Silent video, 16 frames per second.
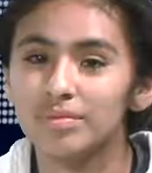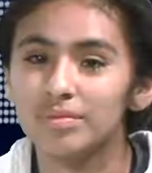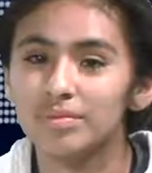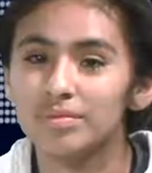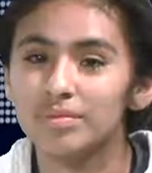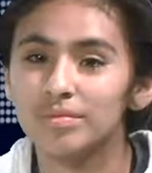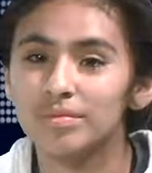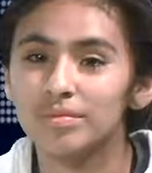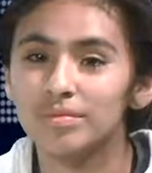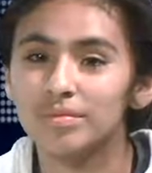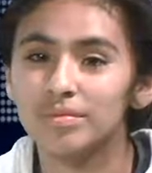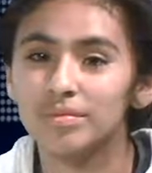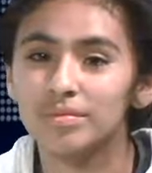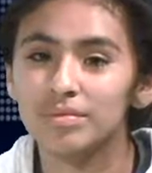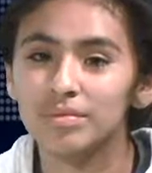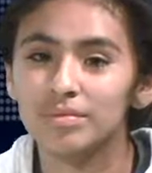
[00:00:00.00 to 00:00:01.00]

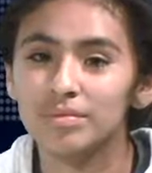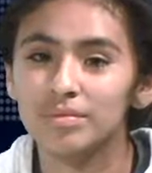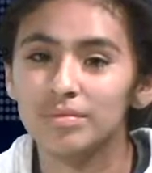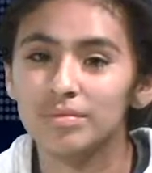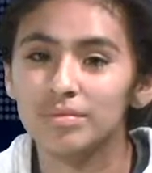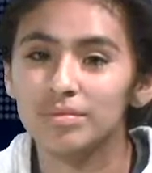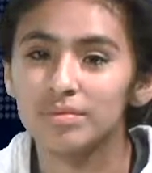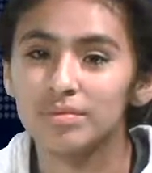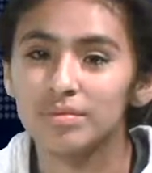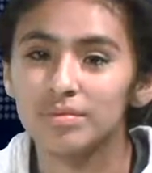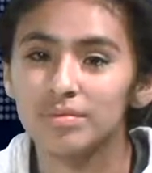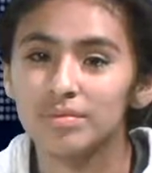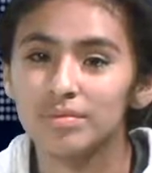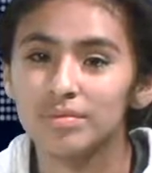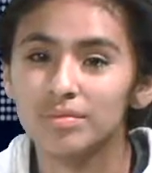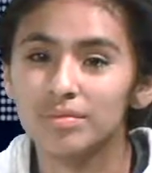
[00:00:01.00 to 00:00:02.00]

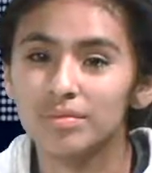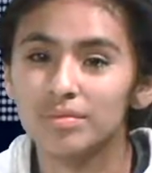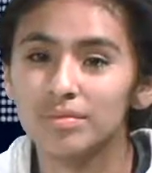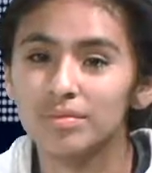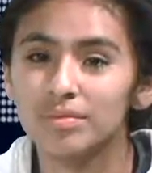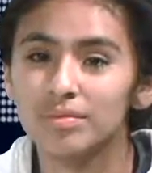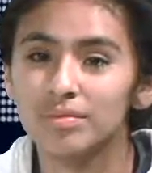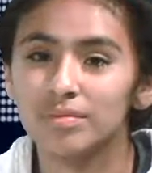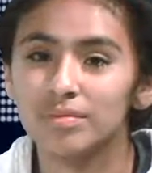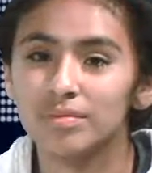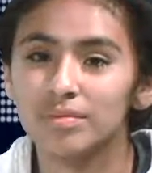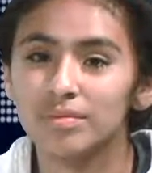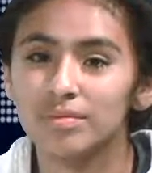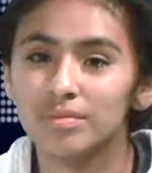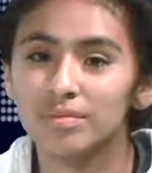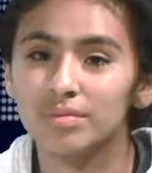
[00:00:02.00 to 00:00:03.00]

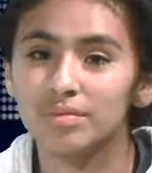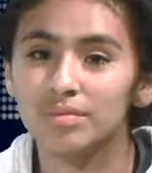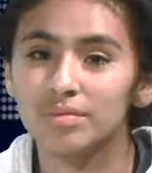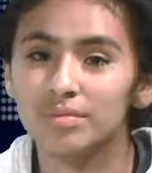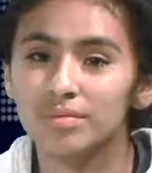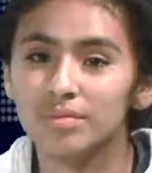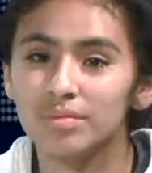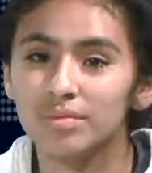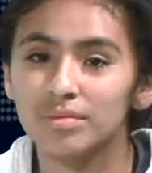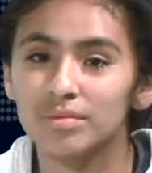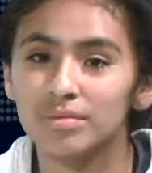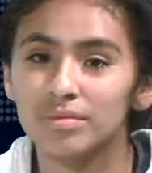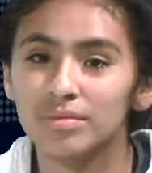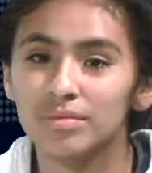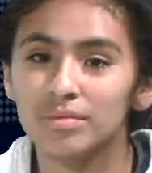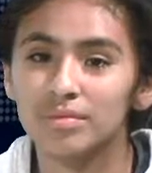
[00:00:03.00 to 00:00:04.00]

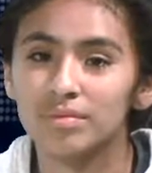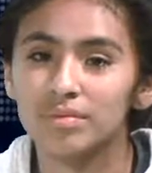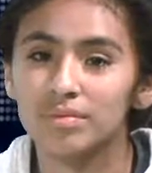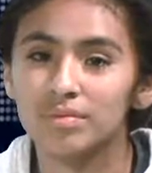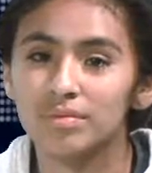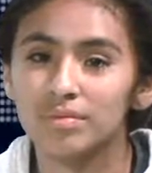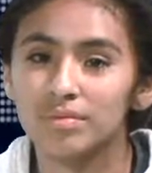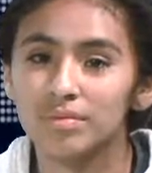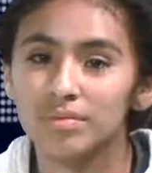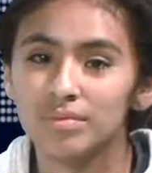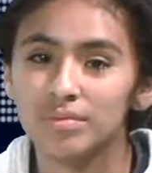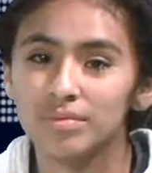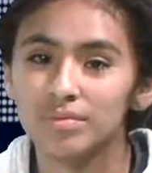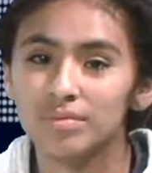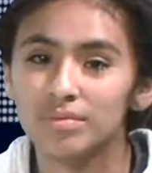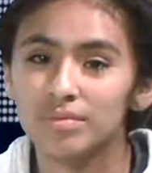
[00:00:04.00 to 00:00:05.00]

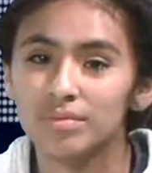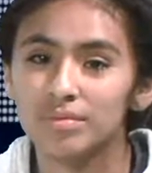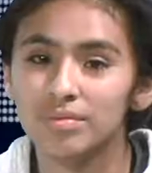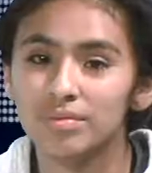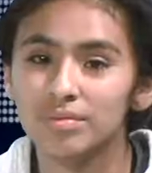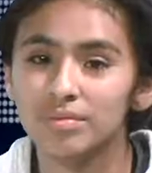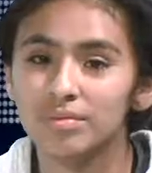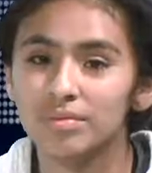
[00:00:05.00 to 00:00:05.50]
No words are spoken by the person on screen.